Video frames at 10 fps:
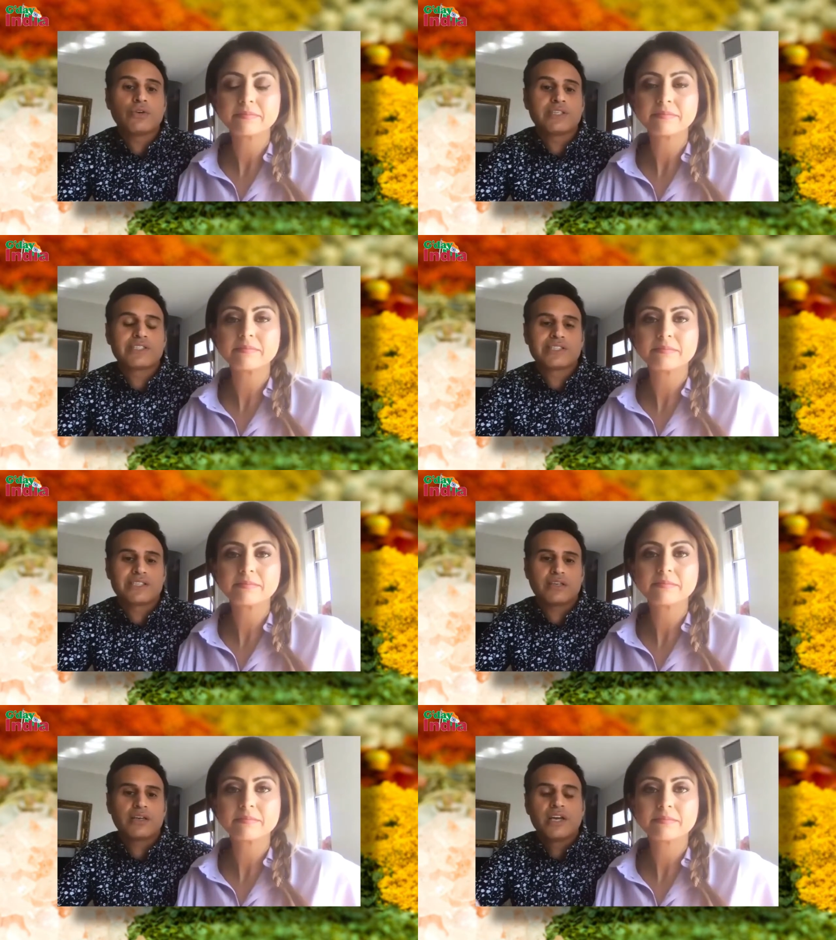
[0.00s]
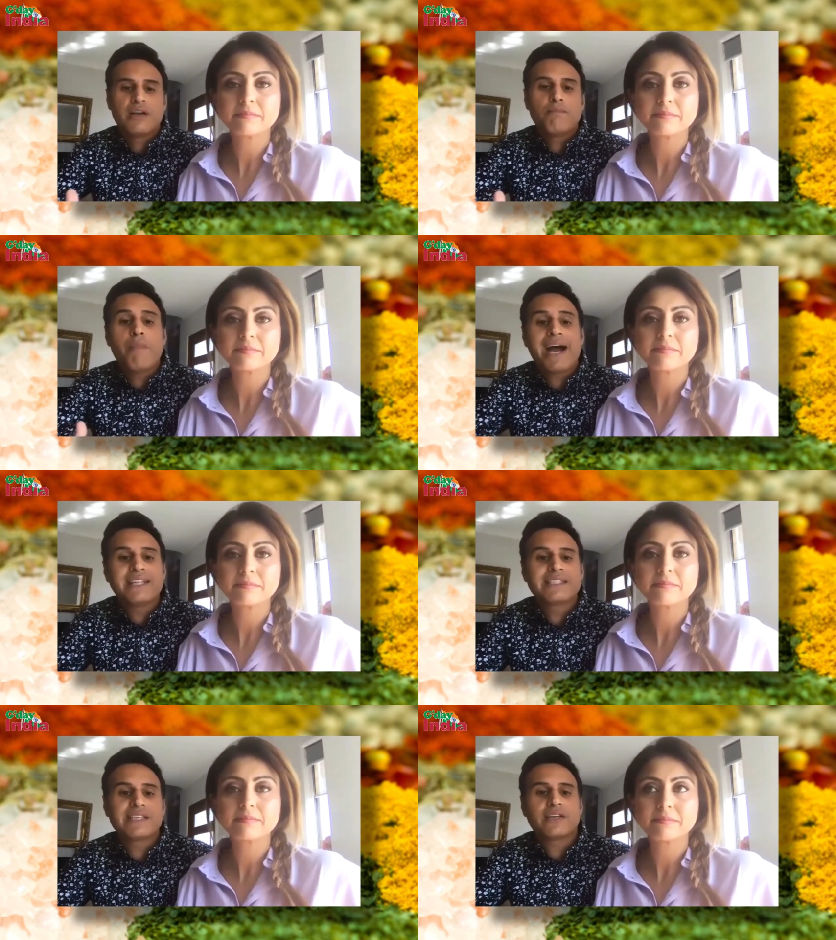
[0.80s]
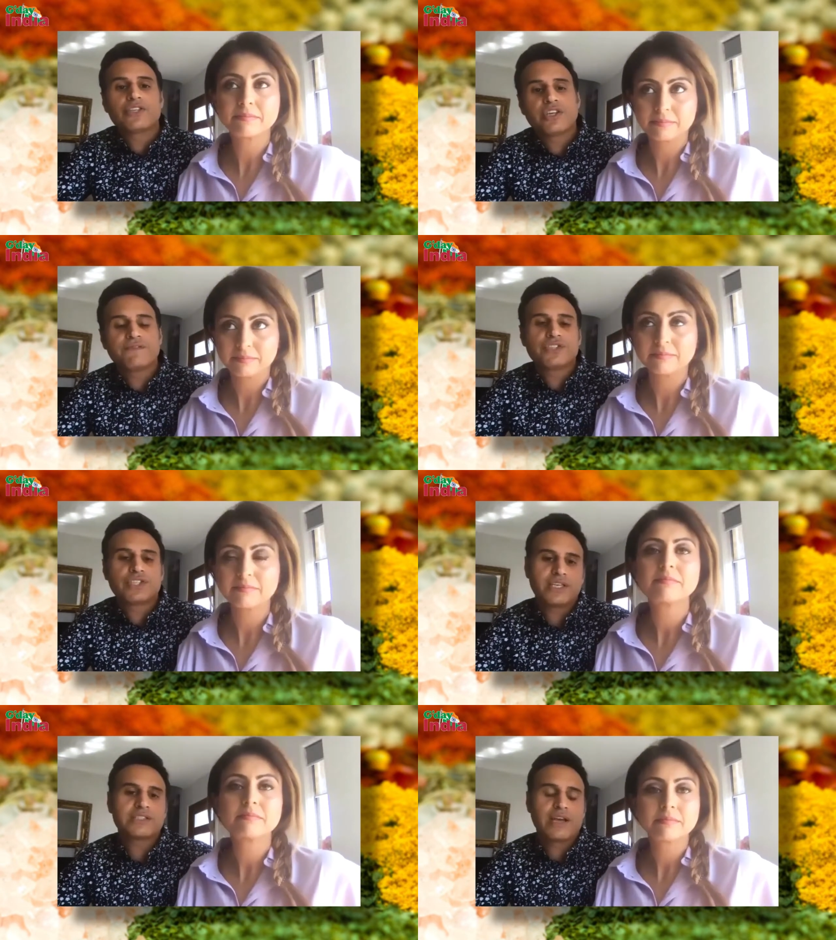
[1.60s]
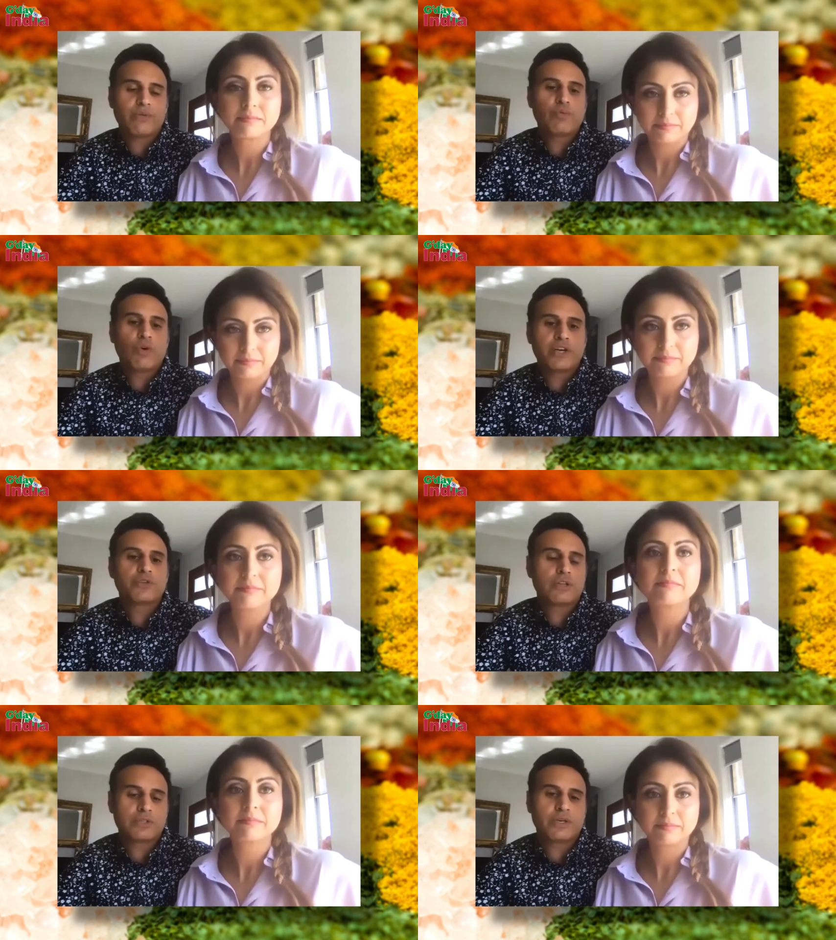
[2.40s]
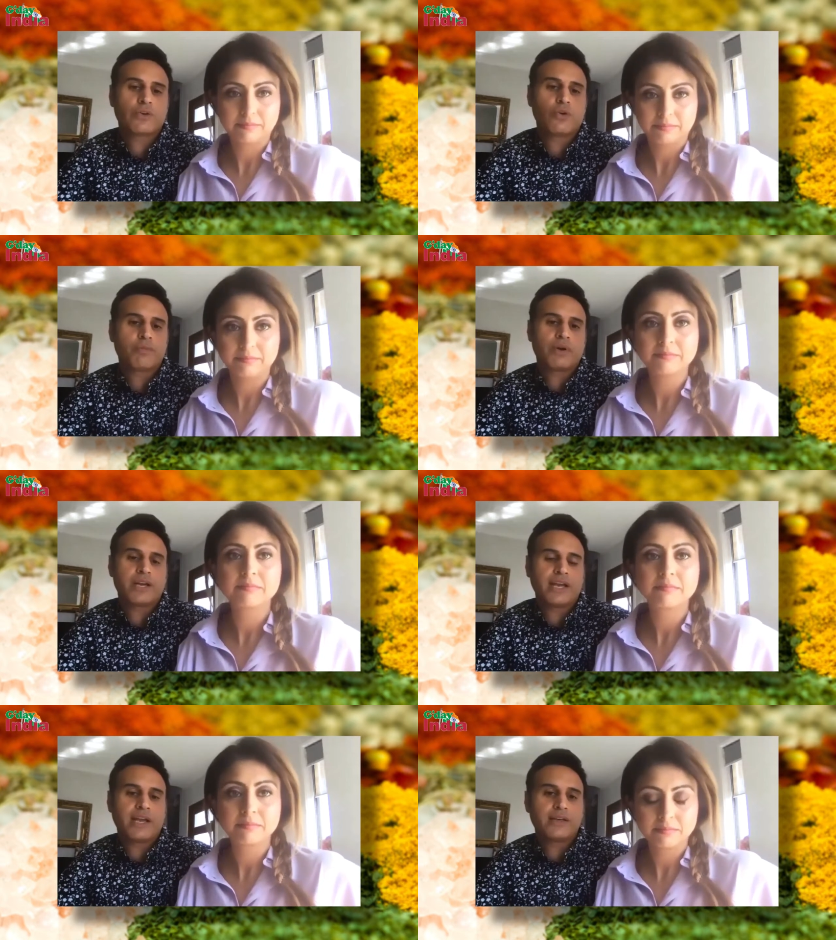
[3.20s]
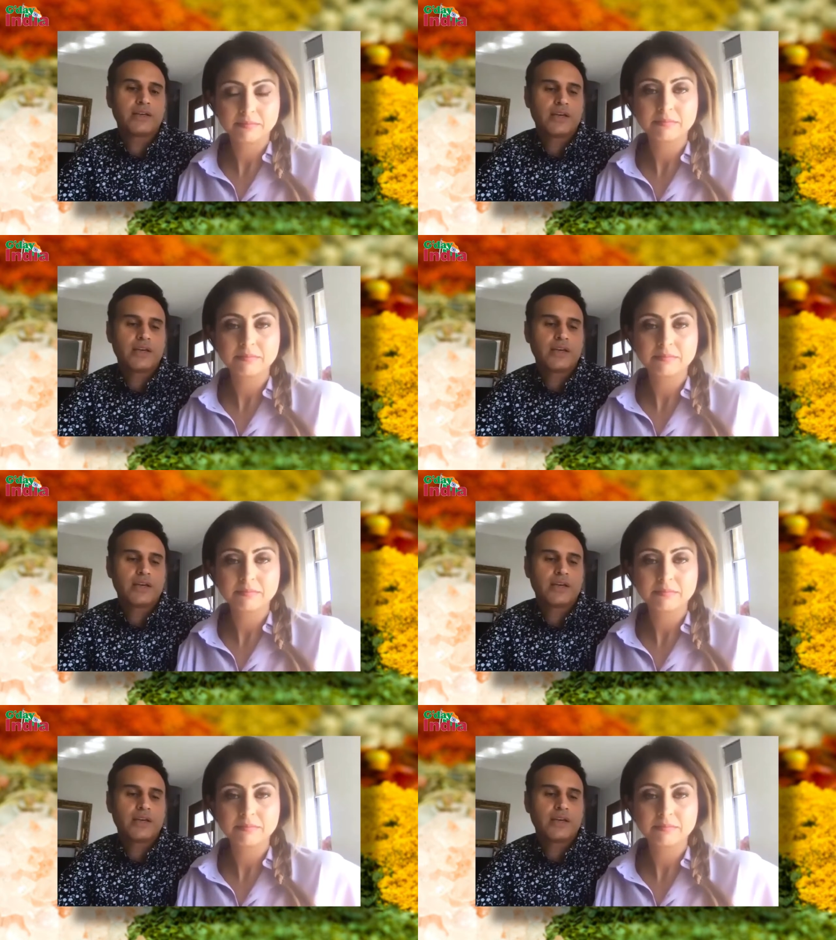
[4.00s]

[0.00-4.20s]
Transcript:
Speaker 1: it's just a mindset shift change that we wanted to also incorporate and